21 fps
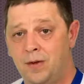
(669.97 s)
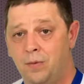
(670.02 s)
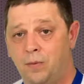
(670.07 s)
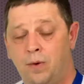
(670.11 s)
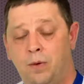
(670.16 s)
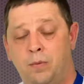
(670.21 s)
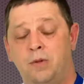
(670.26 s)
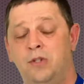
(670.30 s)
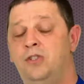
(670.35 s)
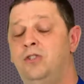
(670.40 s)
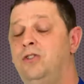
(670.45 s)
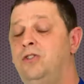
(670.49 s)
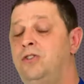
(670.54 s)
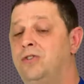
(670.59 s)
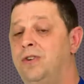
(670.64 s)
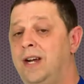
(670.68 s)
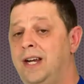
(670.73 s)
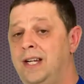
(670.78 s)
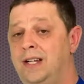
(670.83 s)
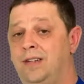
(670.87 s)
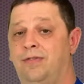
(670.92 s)
What would you
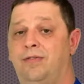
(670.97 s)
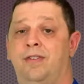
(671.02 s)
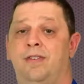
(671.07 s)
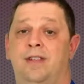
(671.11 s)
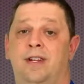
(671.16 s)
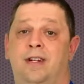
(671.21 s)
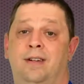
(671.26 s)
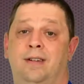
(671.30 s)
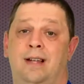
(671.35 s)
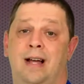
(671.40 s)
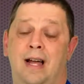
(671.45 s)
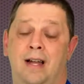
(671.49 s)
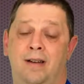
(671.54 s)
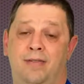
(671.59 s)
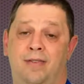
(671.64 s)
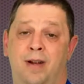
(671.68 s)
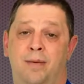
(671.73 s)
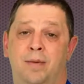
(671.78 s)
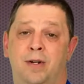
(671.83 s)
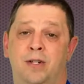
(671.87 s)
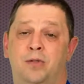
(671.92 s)
trade for their life?
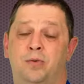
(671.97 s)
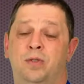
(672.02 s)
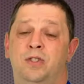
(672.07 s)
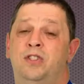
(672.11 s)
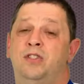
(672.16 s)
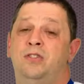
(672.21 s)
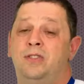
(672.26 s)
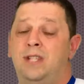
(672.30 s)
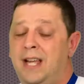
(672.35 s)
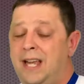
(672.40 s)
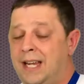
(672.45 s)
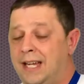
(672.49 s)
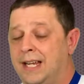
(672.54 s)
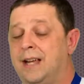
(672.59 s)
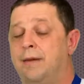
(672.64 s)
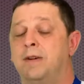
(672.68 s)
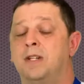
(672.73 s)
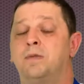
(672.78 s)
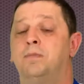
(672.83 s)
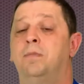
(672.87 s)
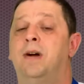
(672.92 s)
How much would you take?
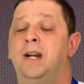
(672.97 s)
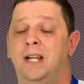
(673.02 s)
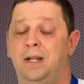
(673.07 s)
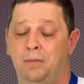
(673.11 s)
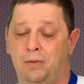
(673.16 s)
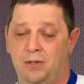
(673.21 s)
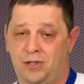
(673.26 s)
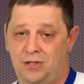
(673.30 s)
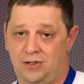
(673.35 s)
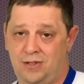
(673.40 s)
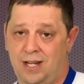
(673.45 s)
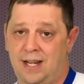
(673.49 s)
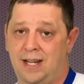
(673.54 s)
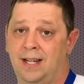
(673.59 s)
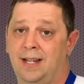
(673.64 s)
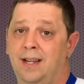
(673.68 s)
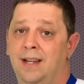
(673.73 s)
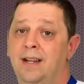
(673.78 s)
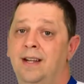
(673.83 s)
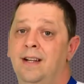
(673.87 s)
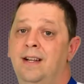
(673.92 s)
How much money would you
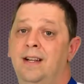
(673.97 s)
take